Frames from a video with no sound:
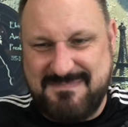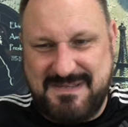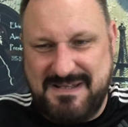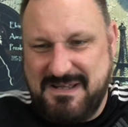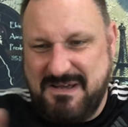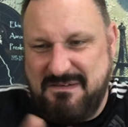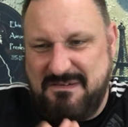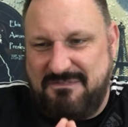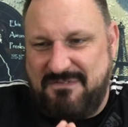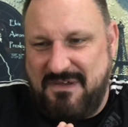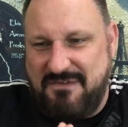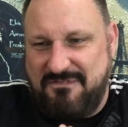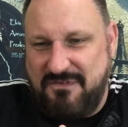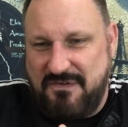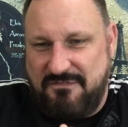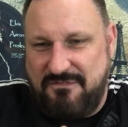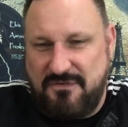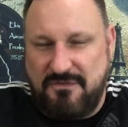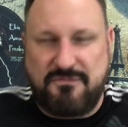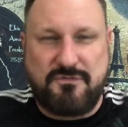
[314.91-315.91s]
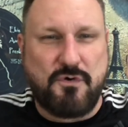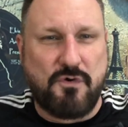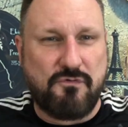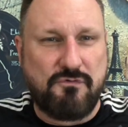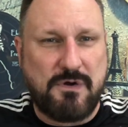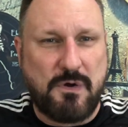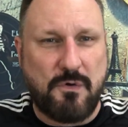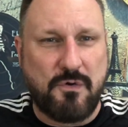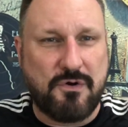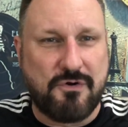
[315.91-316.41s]
know, if you're a
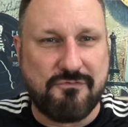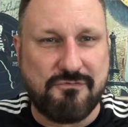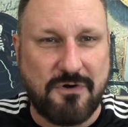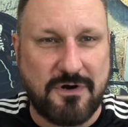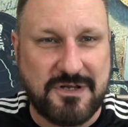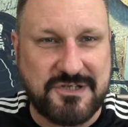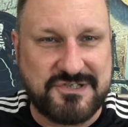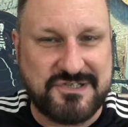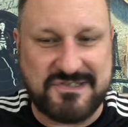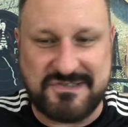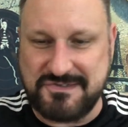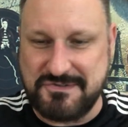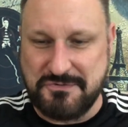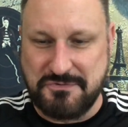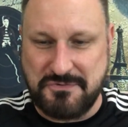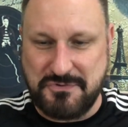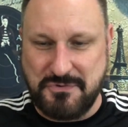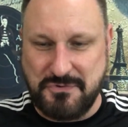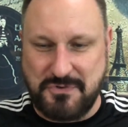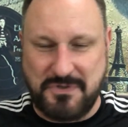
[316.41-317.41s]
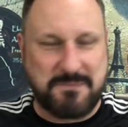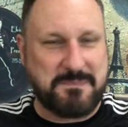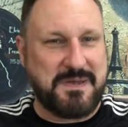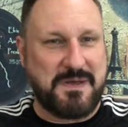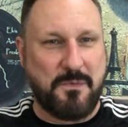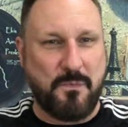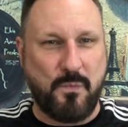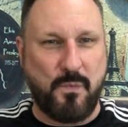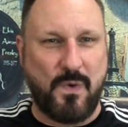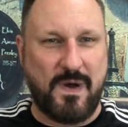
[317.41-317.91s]
real horologist, you're going to be
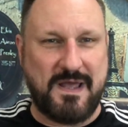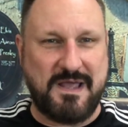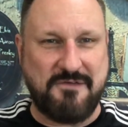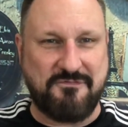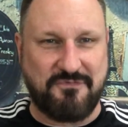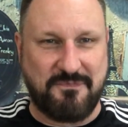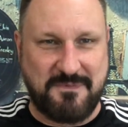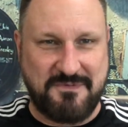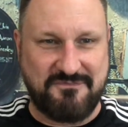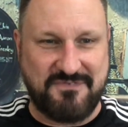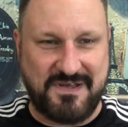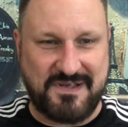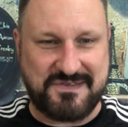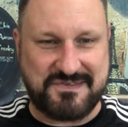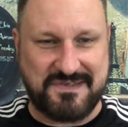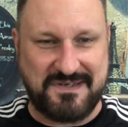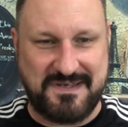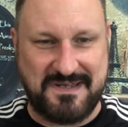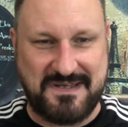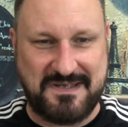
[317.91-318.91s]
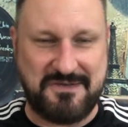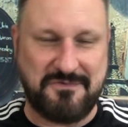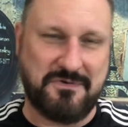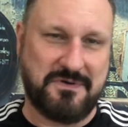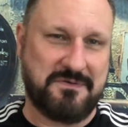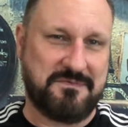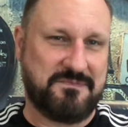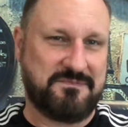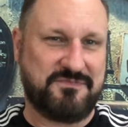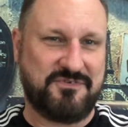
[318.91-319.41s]
away from Invicta. You're
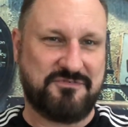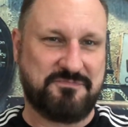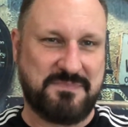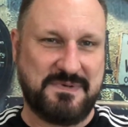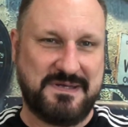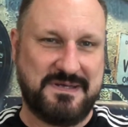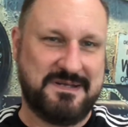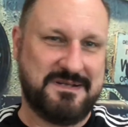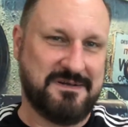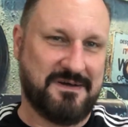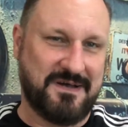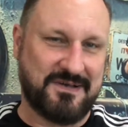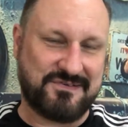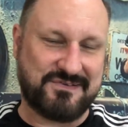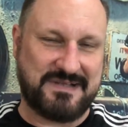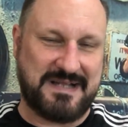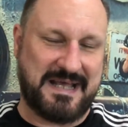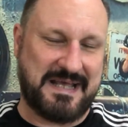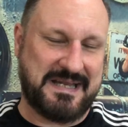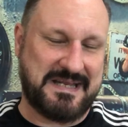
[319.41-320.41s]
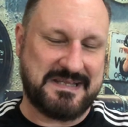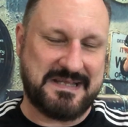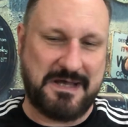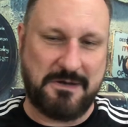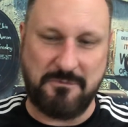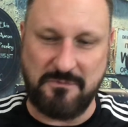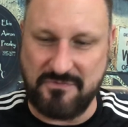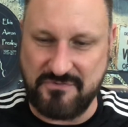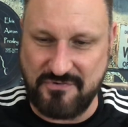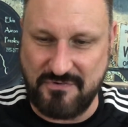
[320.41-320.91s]
going to just be like slagging it
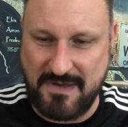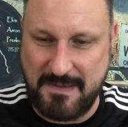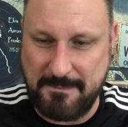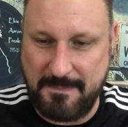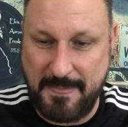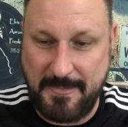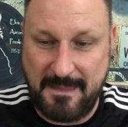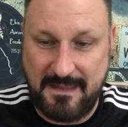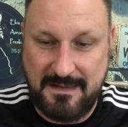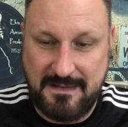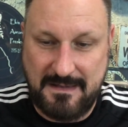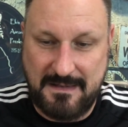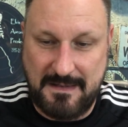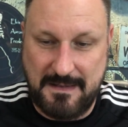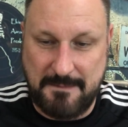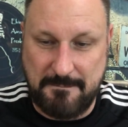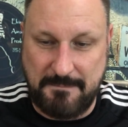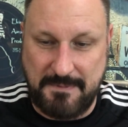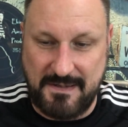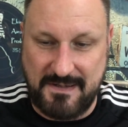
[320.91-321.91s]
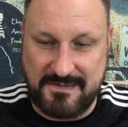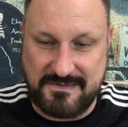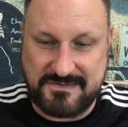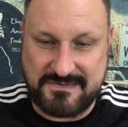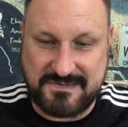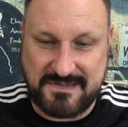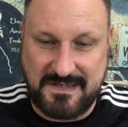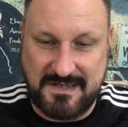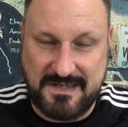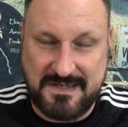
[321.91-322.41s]
down all the time.
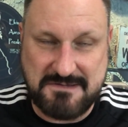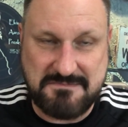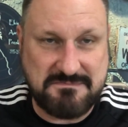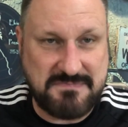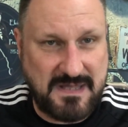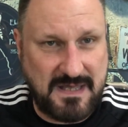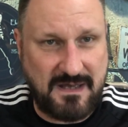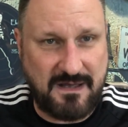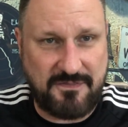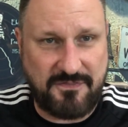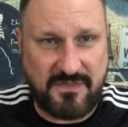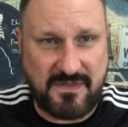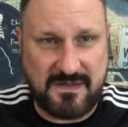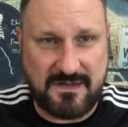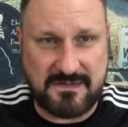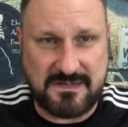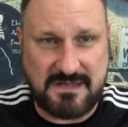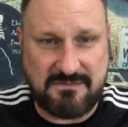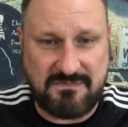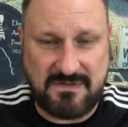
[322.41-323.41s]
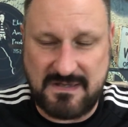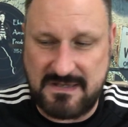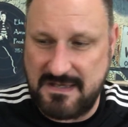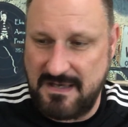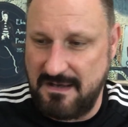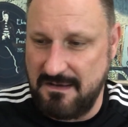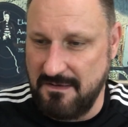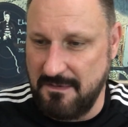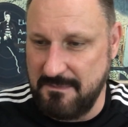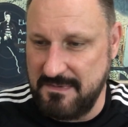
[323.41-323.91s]
But yeah, I think I'd give it a
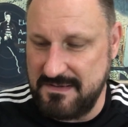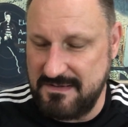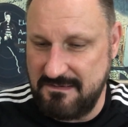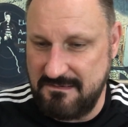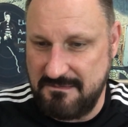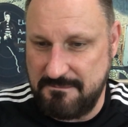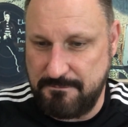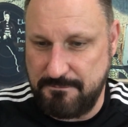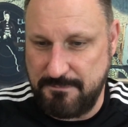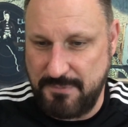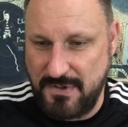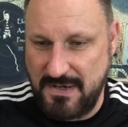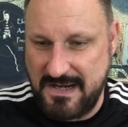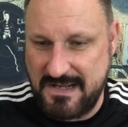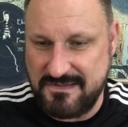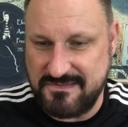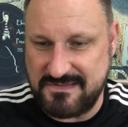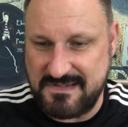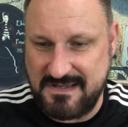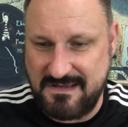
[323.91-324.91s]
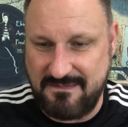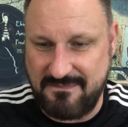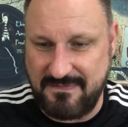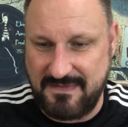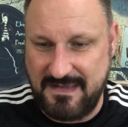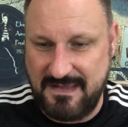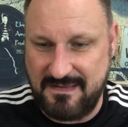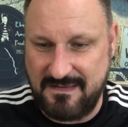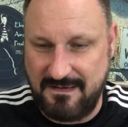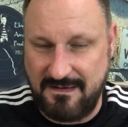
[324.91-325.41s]
go. I mean, there are brands out
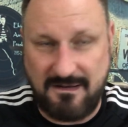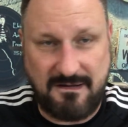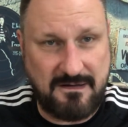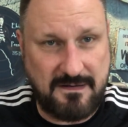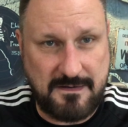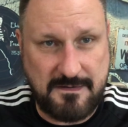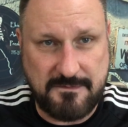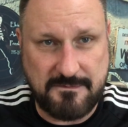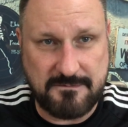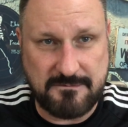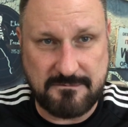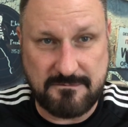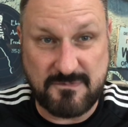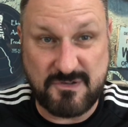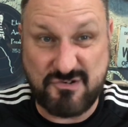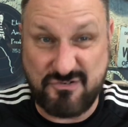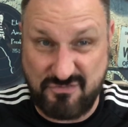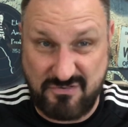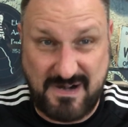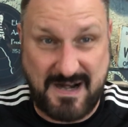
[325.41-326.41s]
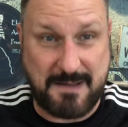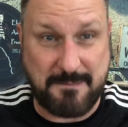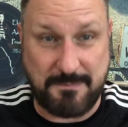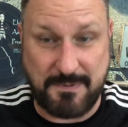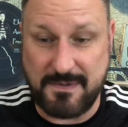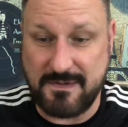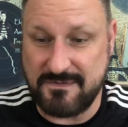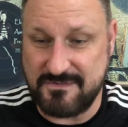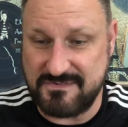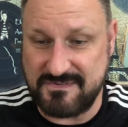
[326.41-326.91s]
there that are crap,
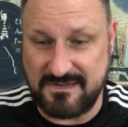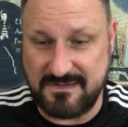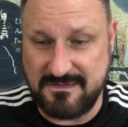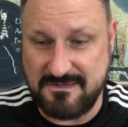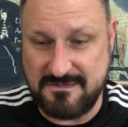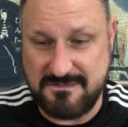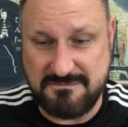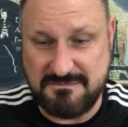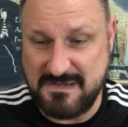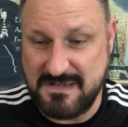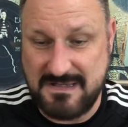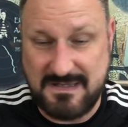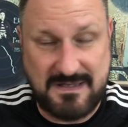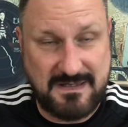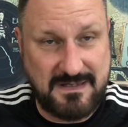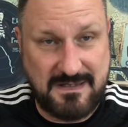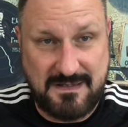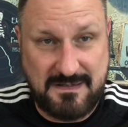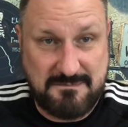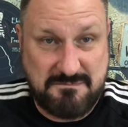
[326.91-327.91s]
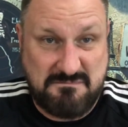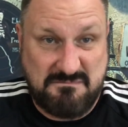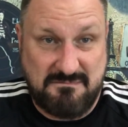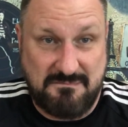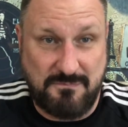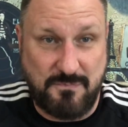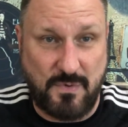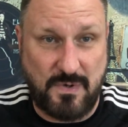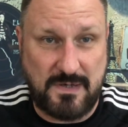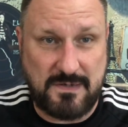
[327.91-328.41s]
so
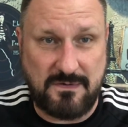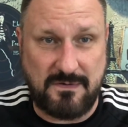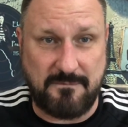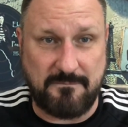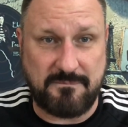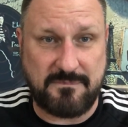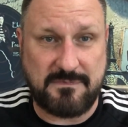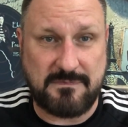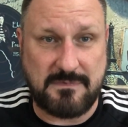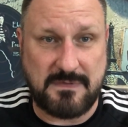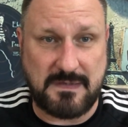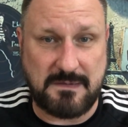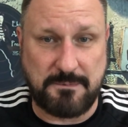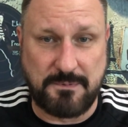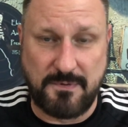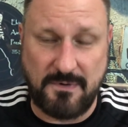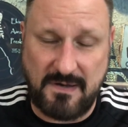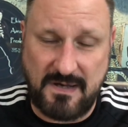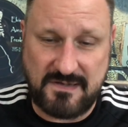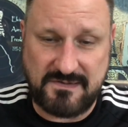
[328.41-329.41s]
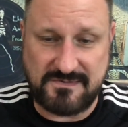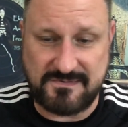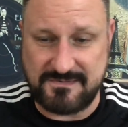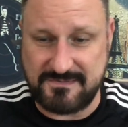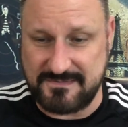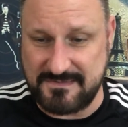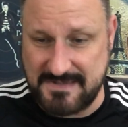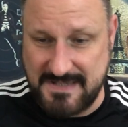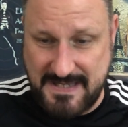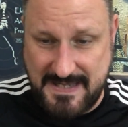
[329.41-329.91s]
why not? At the
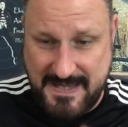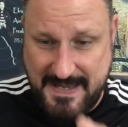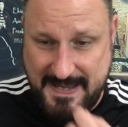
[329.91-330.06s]
price